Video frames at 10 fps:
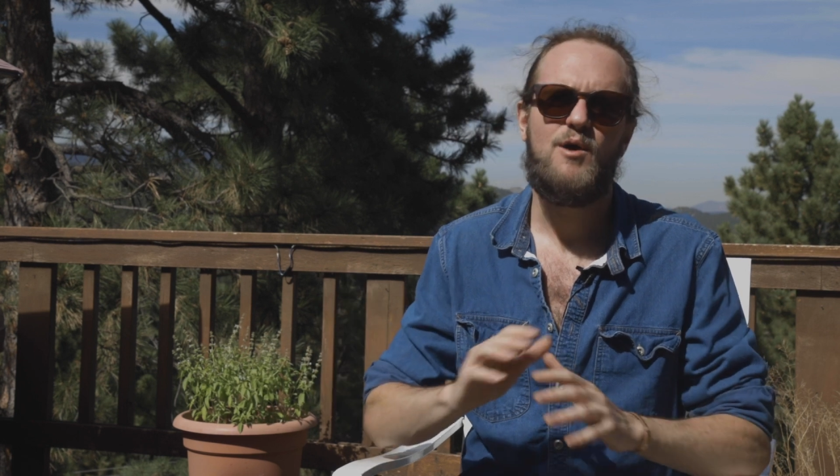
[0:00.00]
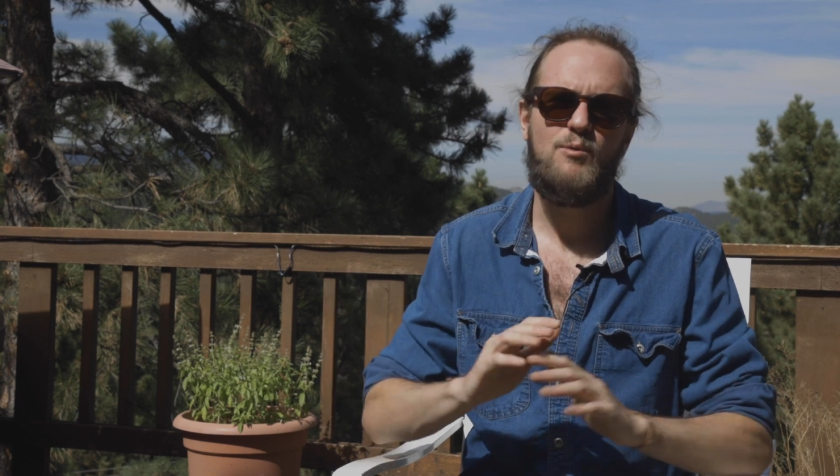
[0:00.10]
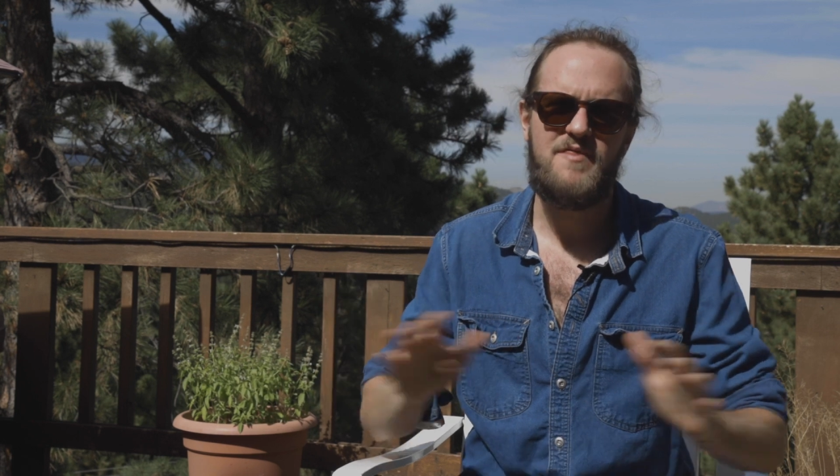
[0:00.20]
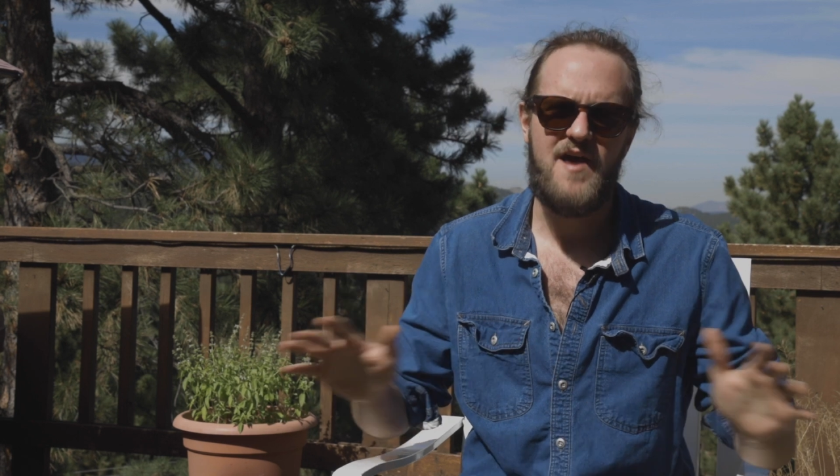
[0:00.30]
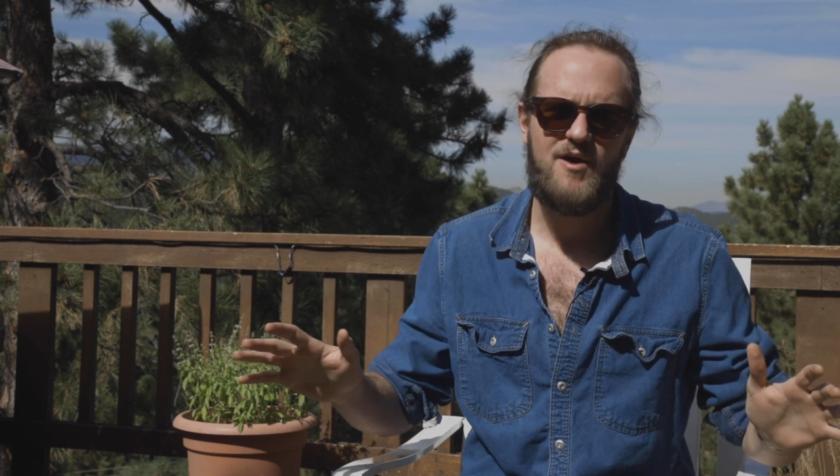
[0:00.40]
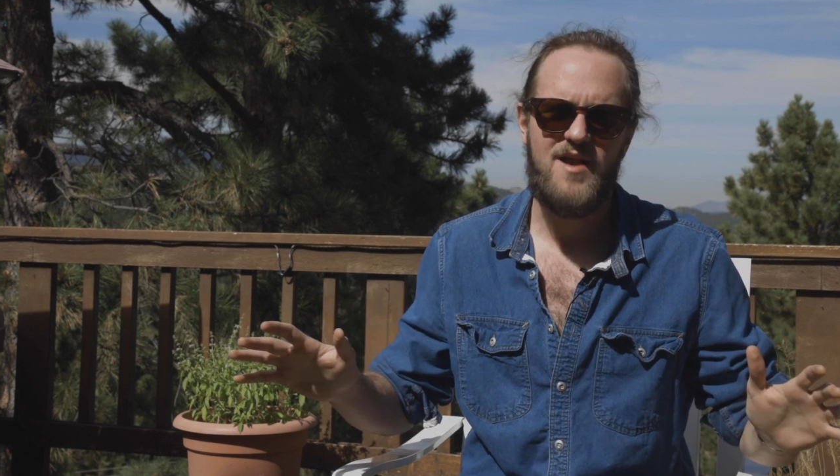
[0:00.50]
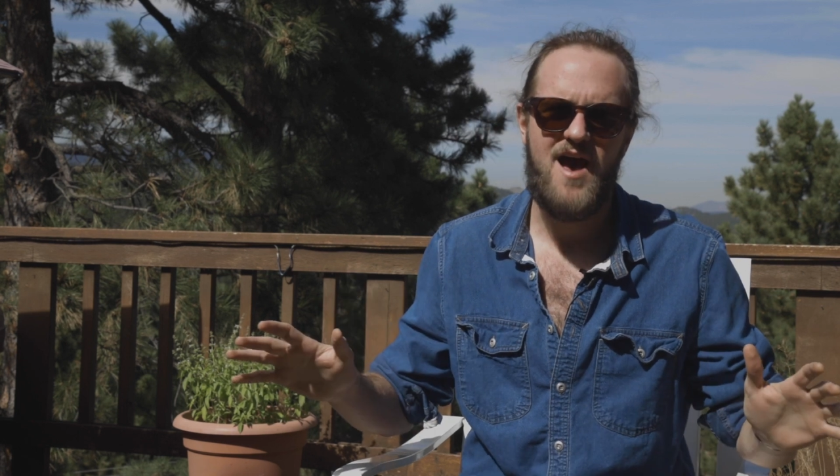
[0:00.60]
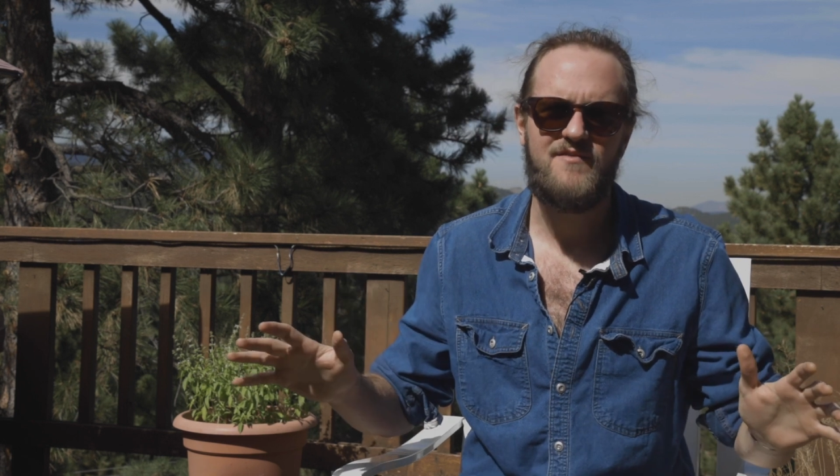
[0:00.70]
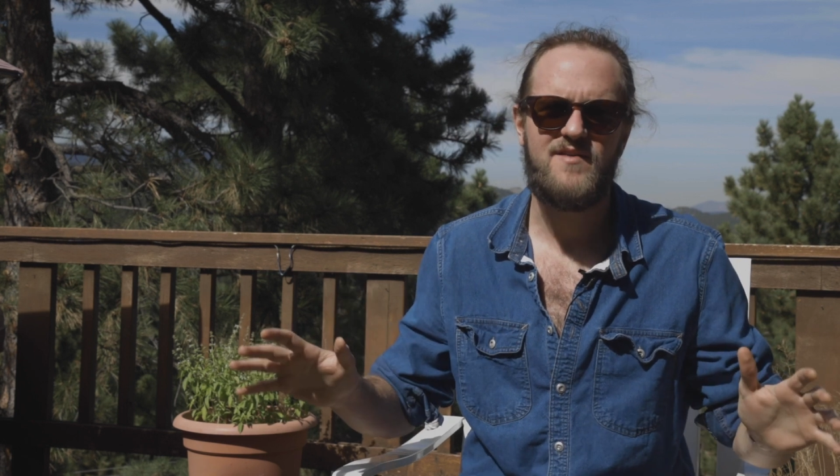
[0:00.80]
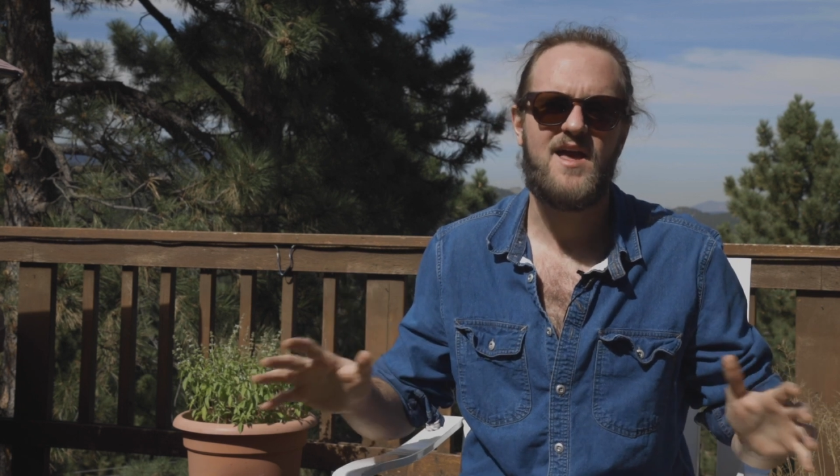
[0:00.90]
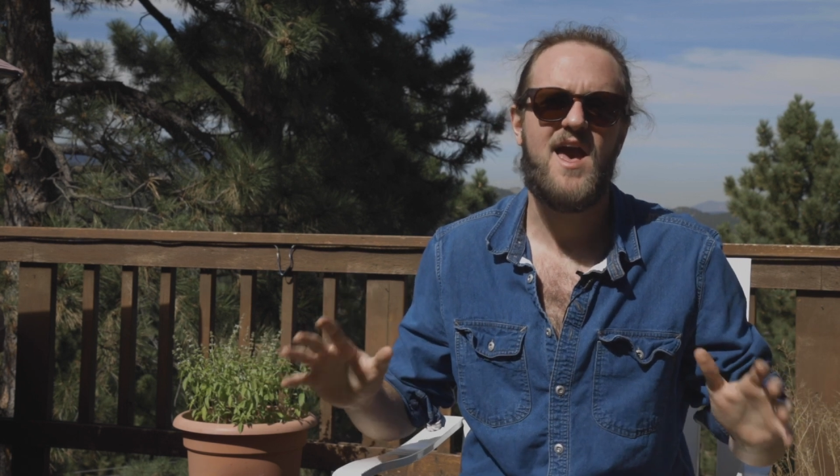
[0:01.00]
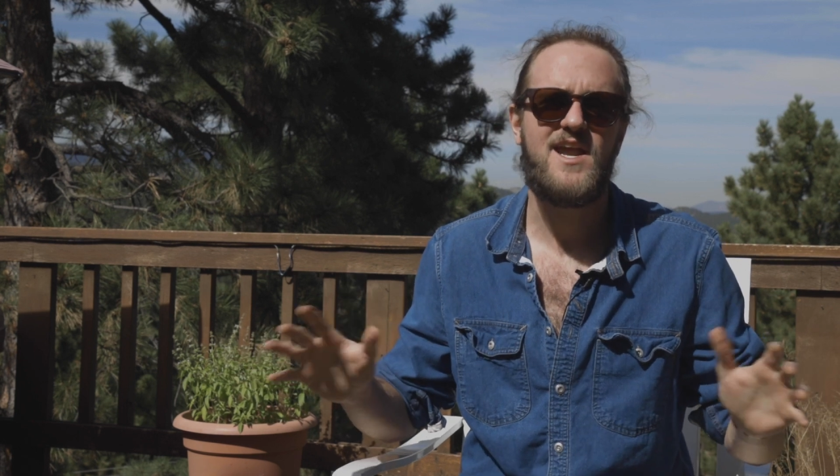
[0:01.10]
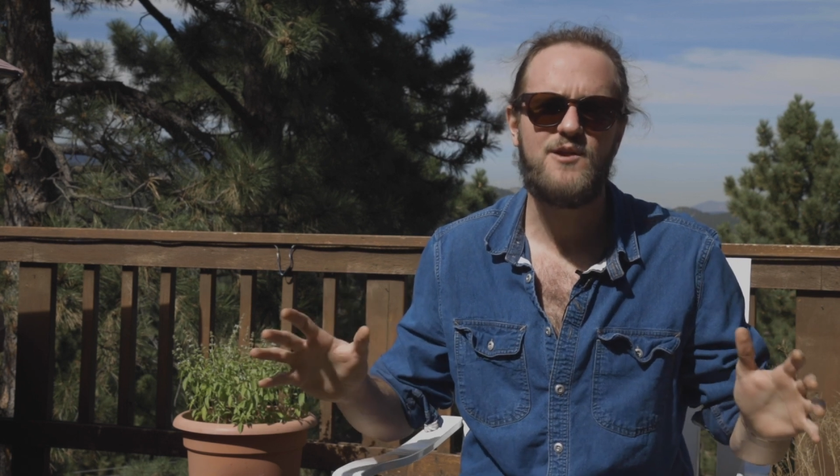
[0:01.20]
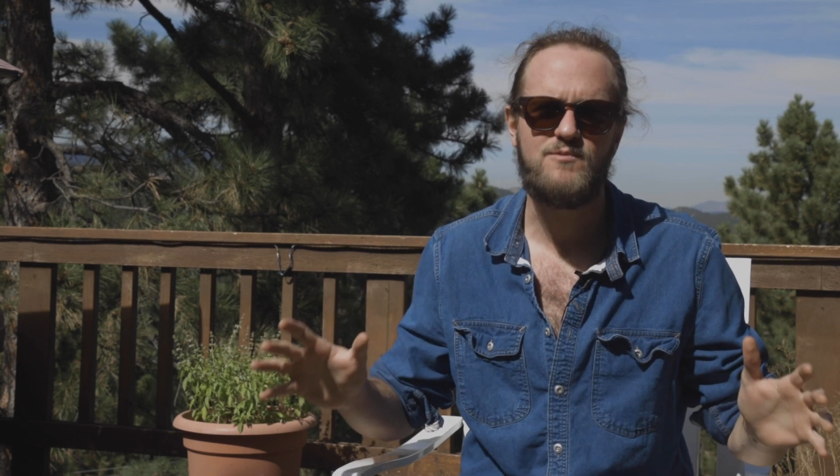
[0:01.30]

without having any